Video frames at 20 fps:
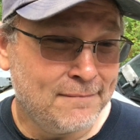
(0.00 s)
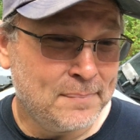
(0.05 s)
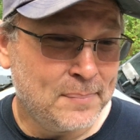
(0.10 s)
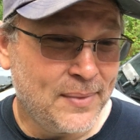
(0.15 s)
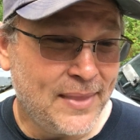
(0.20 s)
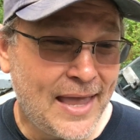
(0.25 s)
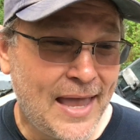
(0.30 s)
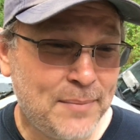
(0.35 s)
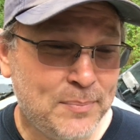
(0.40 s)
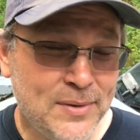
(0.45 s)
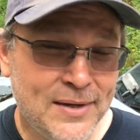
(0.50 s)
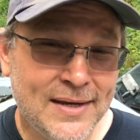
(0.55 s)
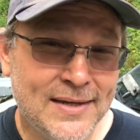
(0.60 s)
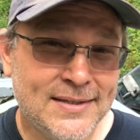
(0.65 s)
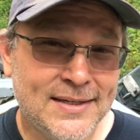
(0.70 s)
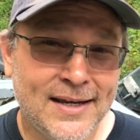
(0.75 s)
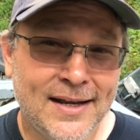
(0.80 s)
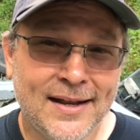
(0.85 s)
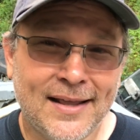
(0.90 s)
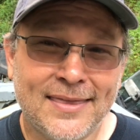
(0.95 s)
that being
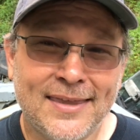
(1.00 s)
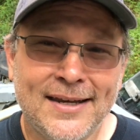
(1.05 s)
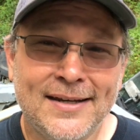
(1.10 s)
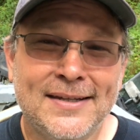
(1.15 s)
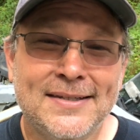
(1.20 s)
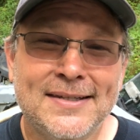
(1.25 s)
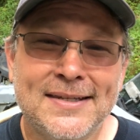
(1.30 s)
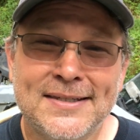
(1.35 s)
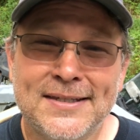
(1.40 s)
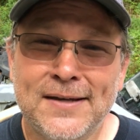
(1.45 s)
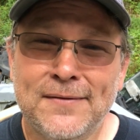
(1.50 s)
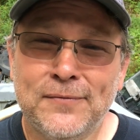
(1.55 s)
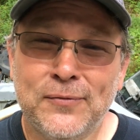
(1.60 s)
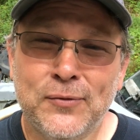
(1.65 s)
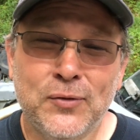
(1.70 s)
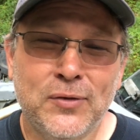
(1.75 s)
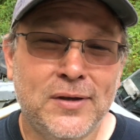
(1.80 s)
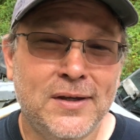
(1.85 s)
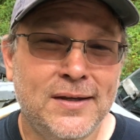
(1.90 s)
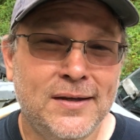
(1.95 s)
said, I think this is it for
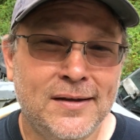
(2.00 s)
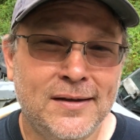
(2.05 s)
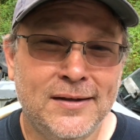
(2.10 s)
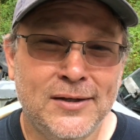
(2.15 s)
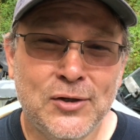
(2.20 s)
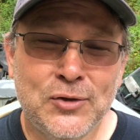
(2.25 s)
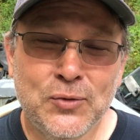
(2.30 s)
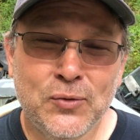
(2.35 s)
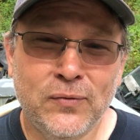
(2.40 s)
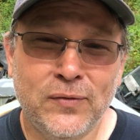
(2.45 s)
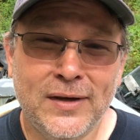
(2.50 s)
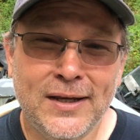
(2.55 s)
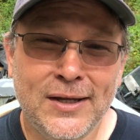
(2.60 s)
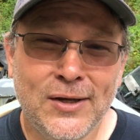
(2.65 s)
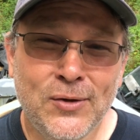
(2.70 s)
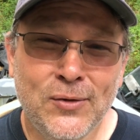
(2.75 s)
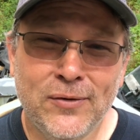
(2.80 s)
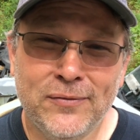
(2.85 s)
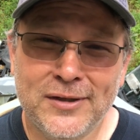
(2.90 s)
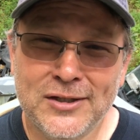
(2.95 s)
the initial
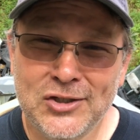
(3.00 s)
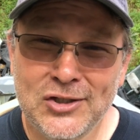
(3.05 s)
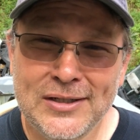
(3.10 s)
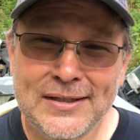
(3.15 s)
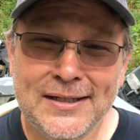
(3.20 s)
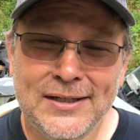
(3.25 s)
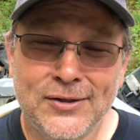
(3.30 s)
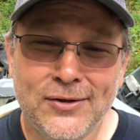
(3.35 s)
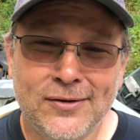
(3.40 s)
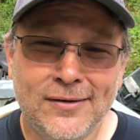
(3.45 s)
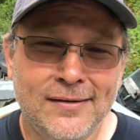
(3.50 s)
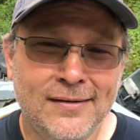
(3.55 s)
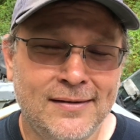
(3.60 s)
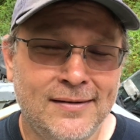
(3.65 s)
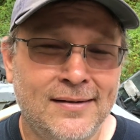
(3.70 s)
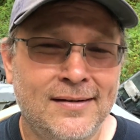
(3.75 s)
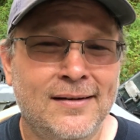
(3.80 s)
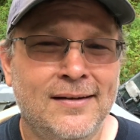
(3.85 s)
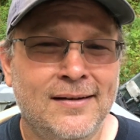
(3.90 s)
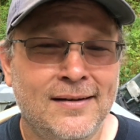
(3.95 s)
video of the GT-R.
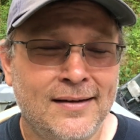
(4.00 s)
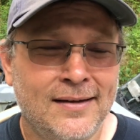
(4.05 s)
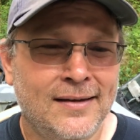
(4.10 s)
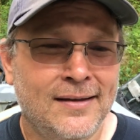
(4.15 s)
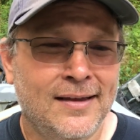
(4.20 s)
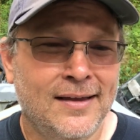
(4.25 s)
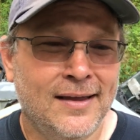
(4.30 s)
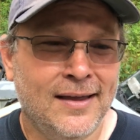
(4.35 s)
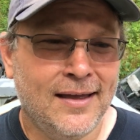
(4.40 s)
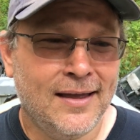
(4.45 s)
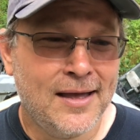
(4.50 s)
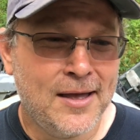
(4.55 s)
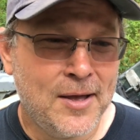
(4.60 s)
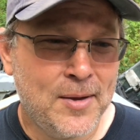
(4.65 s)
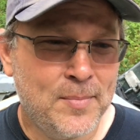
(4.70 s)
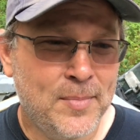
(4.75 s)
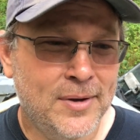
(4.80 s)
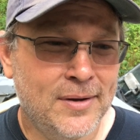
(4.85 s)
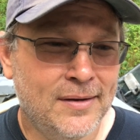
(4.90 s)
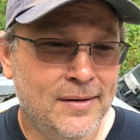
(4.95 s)

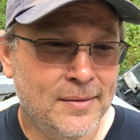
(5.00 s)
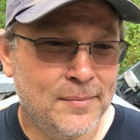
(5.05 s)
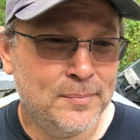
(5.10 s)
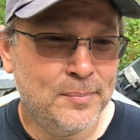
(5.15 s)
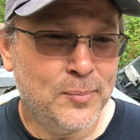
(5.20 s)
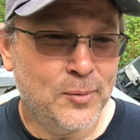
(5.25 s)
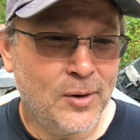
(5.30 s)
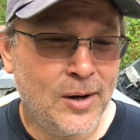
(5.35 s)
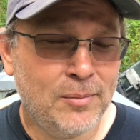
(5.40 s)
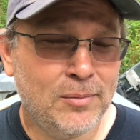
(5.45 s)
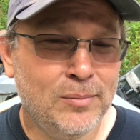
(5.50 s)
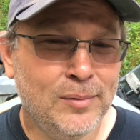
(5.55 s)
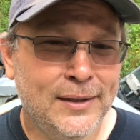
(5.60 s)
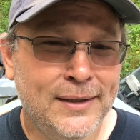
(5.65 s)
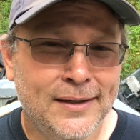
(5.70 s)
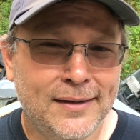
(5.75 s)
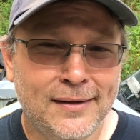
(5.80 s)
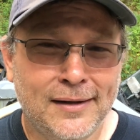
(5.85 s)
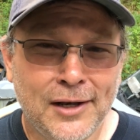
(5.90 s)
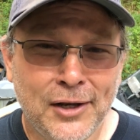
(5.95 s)
I'm probably
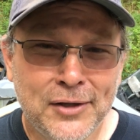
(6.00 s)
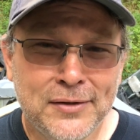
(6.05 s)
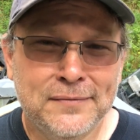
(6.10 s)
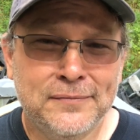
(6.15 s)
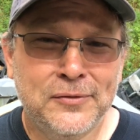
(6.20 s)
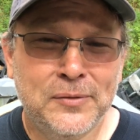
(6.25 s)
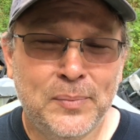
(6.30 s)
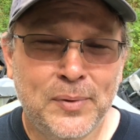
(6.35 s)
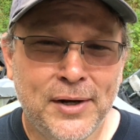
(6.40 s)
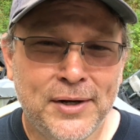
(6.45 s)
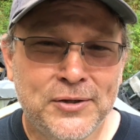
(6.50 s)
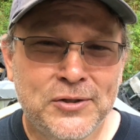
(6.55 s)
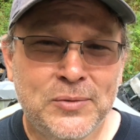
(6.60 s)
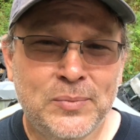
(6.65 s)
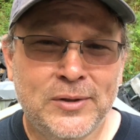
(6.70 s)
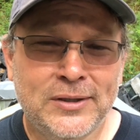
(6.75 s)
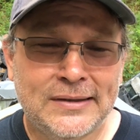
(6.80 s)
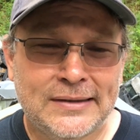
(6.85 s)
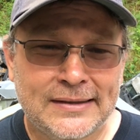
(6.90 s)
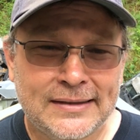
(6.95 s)
a glutton for
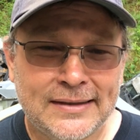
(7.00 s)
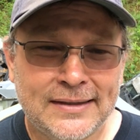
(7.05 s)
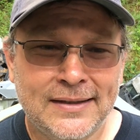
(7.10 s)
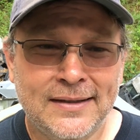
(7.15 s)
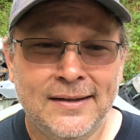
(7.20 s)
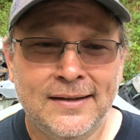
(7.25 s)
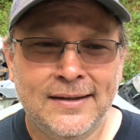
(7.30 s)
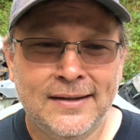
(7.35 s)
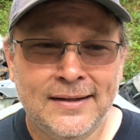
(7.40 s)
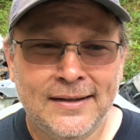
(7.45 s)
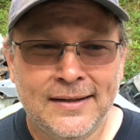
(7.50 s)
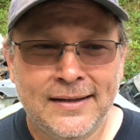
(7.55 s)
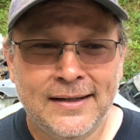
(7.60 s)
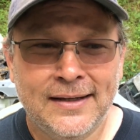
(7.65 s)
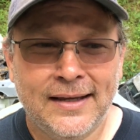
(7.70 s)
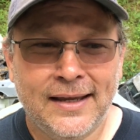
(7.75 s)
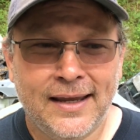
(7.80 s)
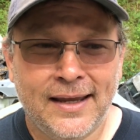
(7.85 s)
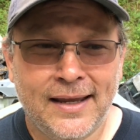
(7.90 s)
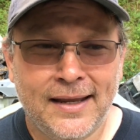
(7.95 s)
punishment,
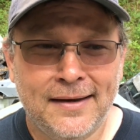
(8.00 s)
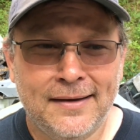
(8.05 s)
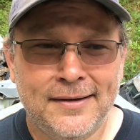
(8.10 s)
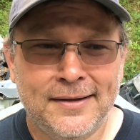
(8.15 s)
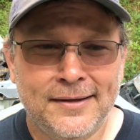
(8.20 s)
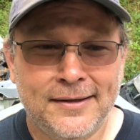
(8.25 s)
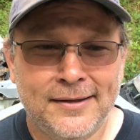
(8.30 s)
and